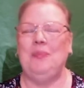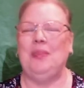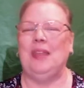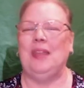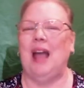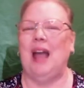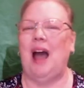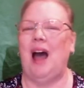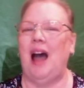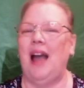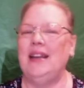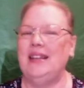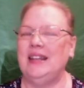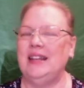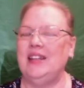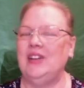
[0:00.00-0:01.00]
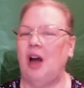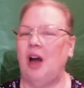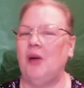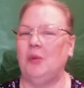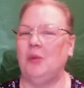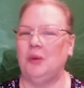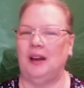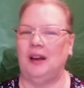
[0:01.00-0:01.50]
I did not
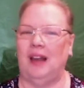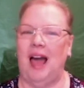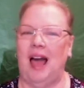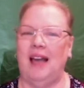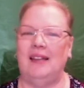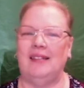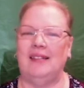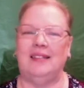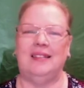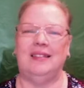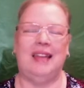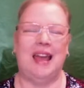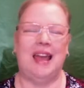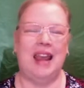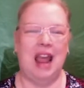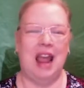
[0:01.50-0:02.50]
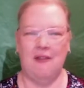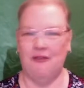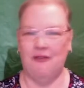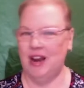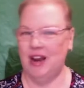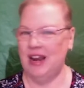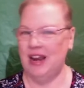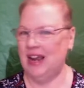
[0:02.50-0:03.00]
realize that
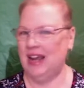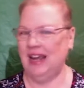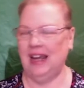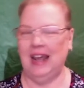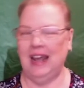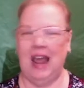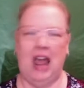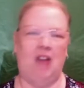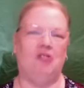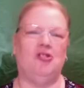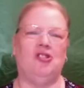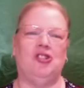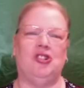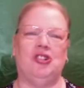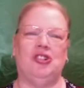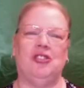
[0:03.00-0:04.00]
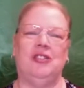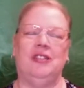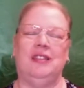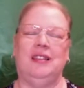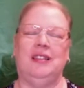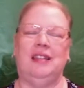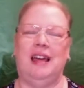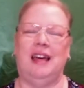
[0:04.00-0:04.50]
every encounter
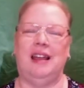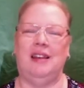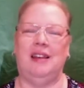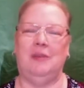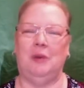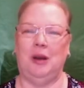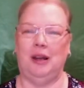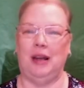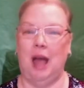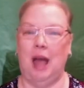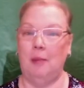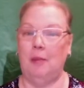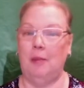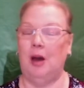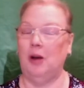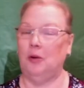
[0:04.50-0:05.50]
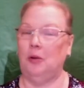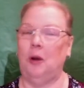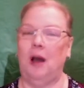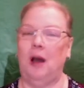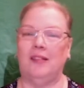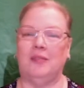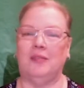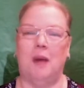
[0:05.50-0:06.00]
that would come
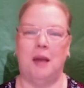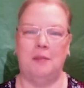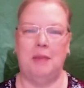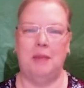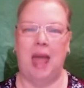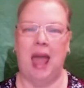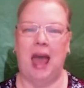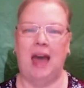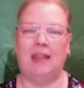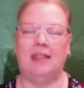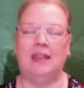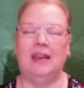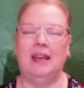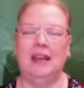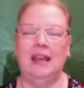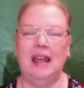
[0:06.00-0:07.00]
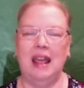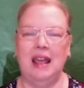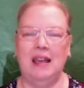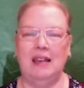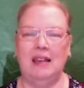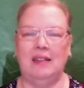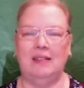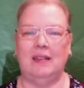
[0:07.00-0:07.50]
across my path
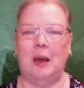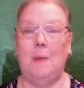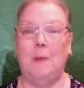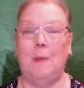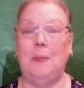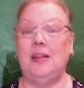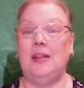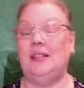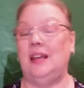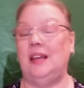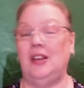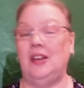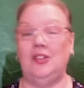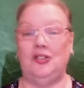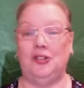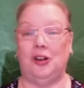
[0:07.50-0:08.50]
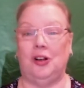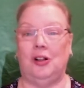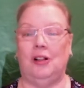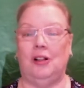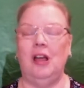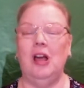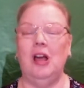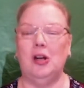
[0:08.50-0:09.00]
is a
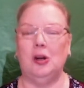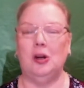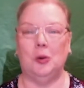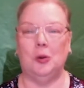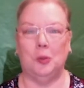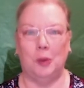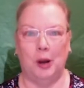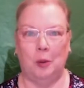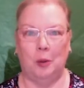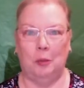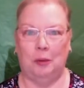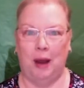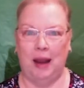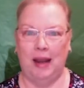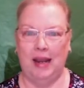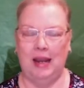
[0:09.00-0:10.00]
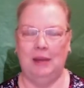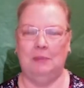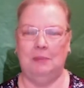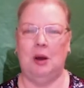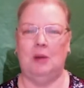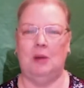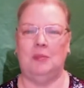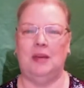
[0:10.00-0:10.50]
potential career-breaking
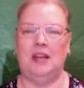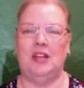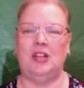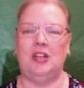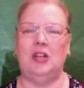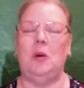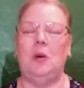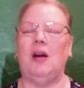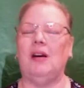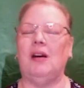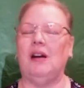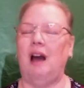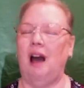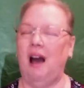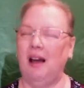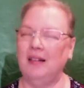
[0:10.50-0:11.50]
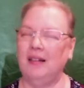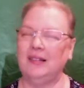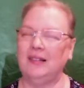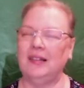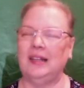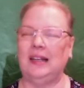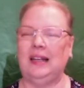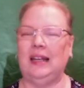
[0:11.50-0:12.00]
moment. You are
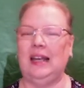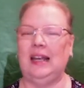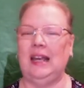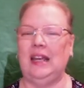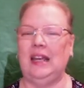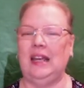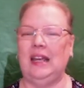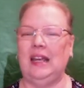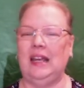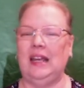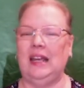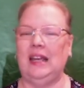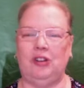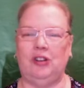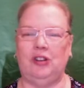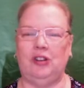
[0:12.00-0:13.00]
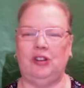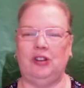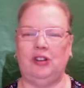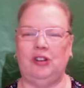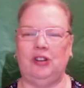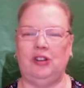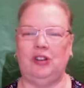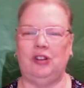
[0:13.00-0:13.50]
constantly in negotiation,
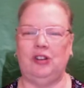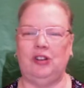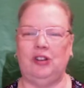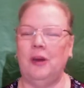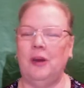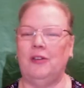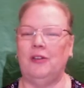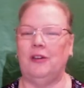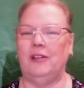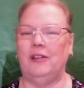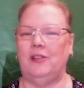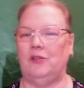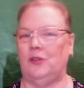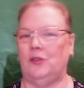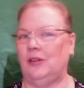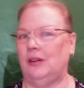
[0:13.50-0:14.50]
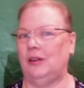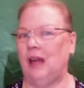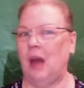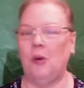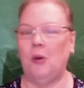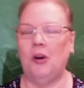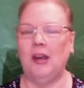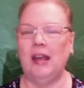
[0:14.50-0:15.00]
whether it's for
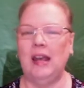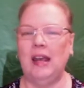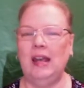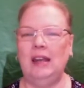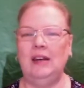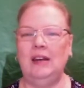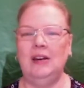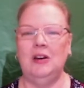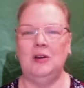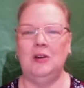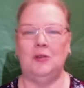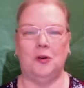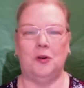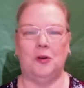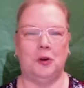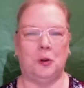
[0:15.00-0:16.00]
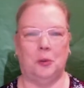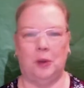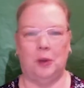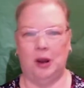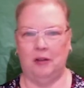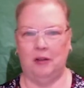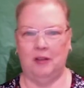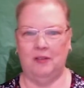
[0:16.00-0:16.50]
networking, for
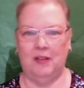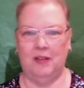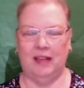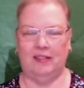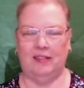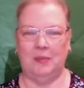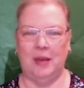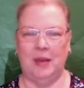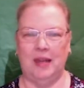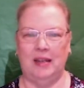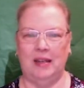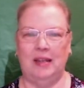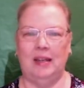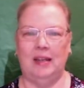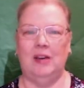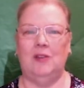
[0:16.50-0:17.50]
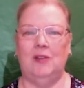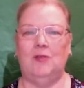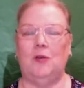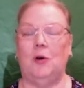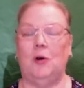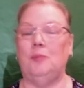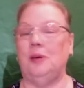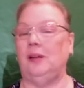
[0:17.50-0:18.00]
career advancement,
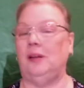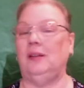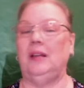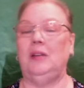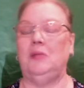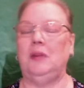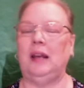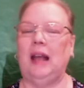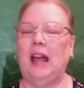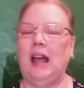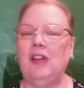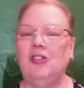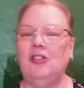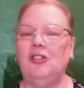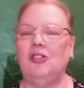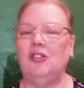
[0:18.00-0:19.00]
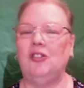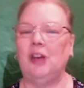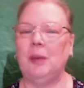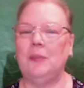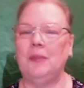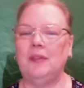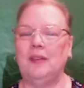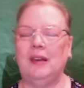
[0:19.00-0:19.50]
for building
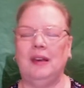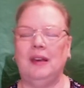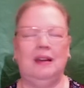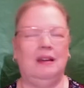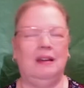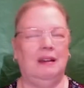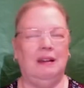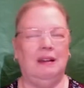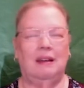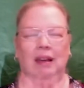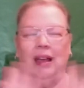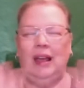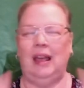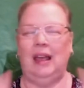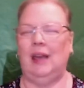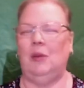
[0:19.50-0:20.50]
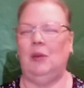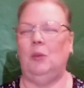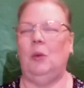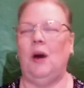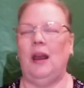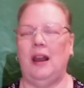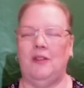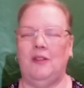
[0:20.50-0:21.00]
relationships. In
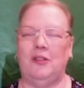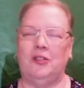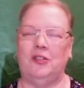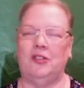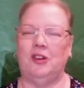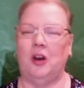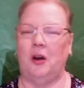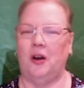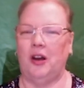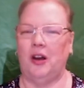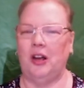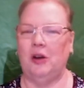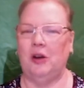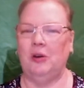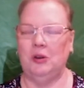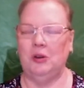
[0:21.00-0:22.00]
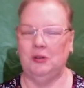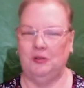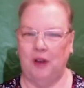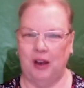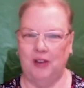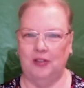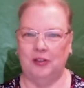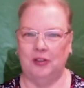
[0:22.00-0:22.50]
whatever scenario you
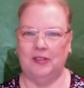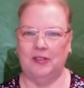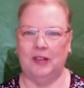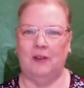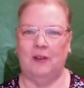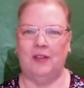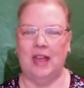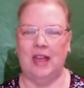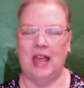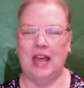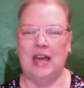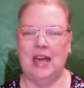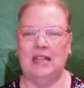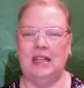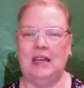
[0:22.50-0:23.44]
find yourself in,